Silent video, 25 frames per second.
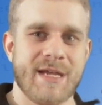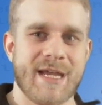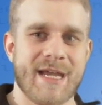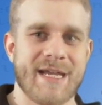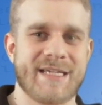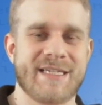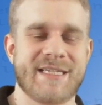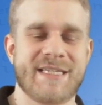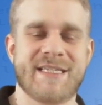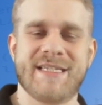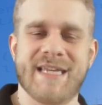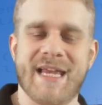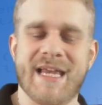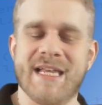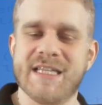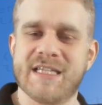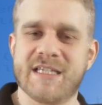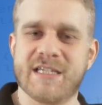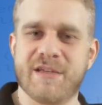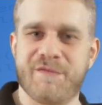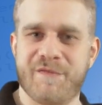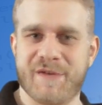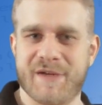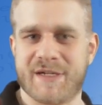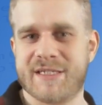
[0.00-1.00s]

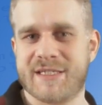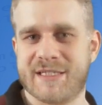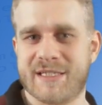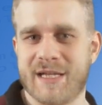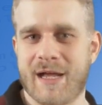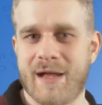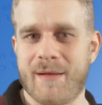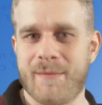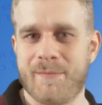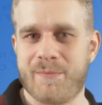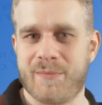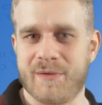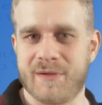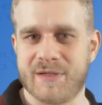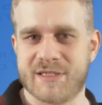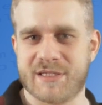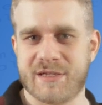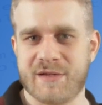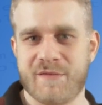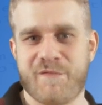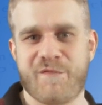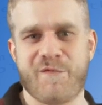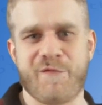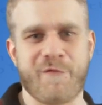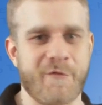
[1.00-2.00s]
extensive examples
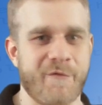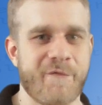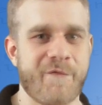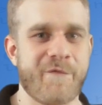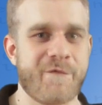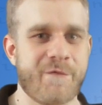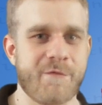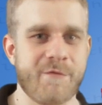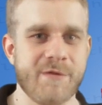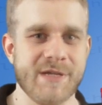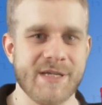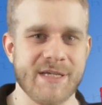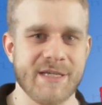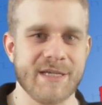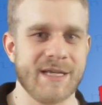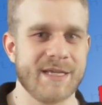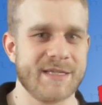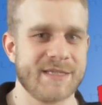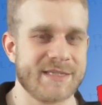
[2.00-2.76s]
for free,